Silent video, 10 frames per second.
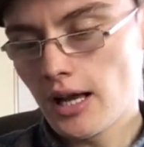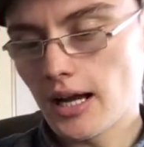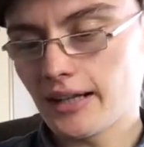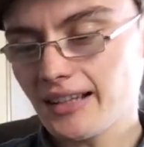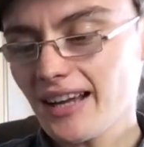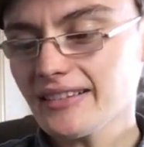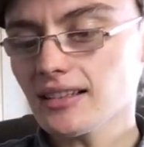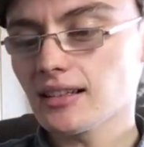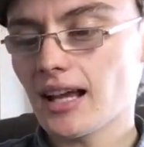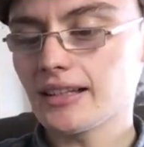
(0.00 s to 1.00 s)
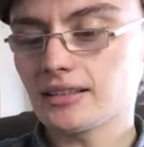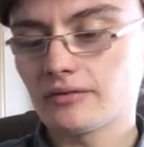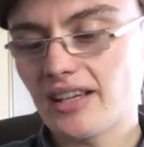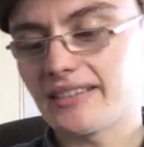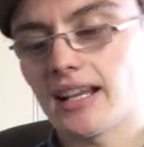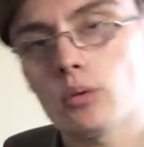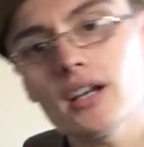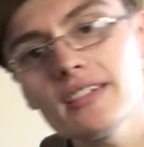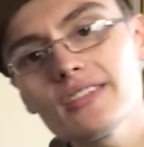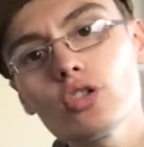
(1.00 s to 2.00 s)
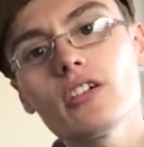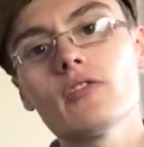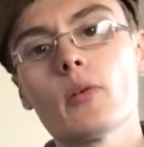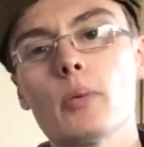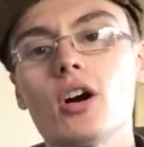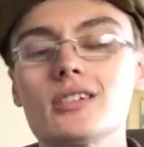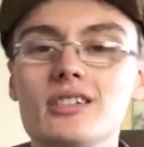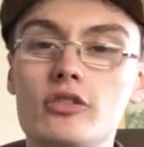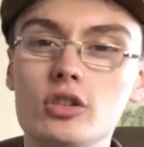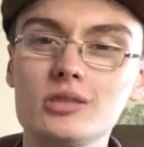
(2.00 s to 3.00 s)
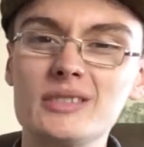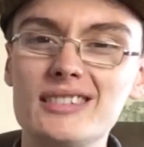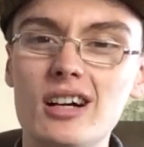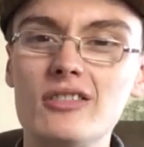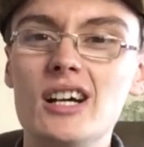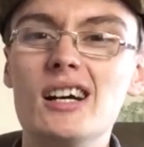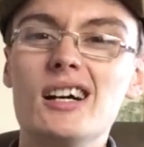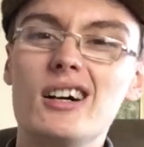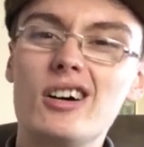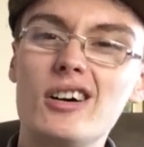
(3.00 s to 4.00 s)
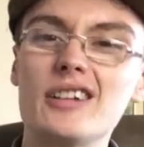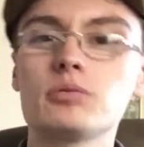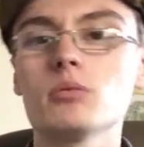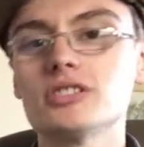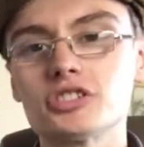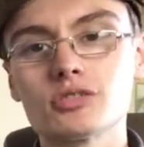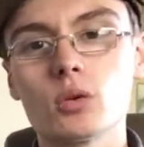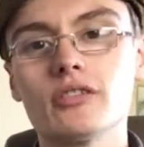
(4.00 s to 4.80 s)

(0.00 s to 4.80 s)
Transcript: Uh, nice little item this. Now when I saw it in the box, I thought to myself, oh, it's probably just